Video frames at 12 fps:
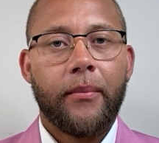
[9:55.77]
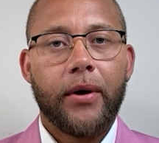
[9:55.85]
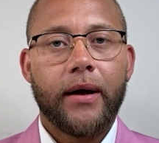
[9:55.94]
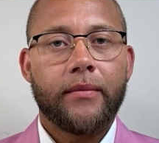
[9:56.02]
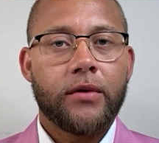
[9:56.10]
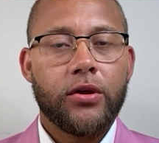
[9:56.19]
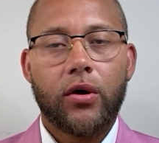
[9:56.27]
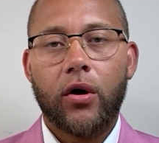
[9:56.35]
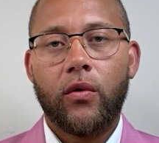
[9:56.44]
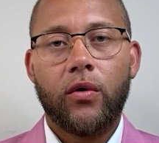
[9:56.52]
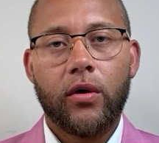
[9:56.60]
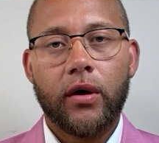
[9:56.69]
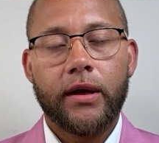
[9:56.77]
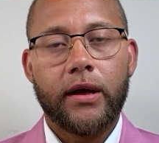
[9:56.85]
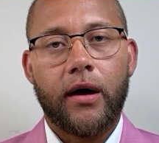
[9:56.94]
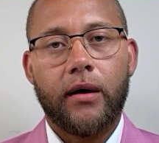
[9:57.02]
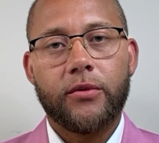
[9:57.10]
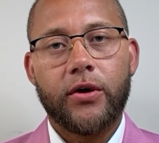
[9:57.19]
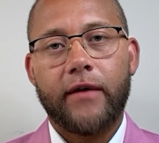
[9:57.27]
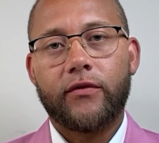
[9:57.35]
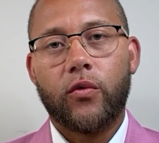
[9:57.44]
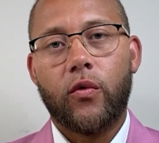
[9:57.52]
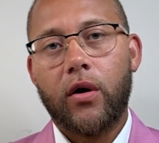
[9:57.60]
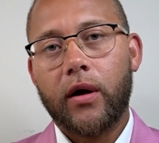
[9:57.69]
But you go on, you
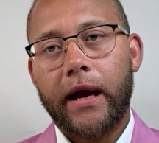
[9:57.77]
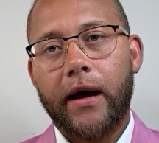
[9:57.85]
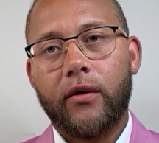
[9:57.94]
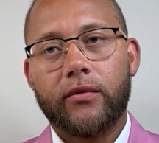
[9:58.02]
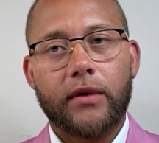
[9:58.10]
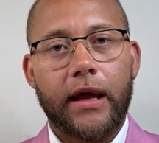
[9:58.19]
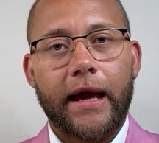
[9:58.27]
have to walk out,